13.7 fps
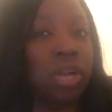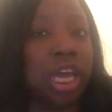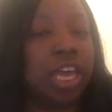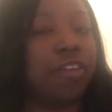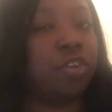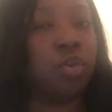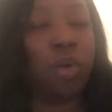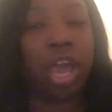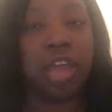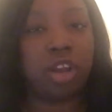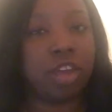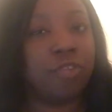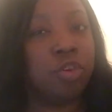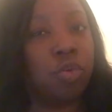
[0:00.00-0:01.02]
Like, if you
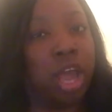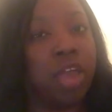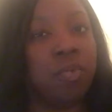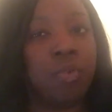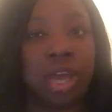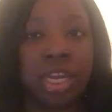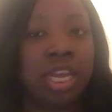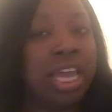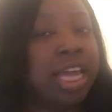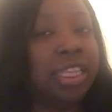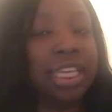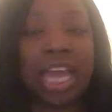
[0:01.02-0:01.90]
ain't with it,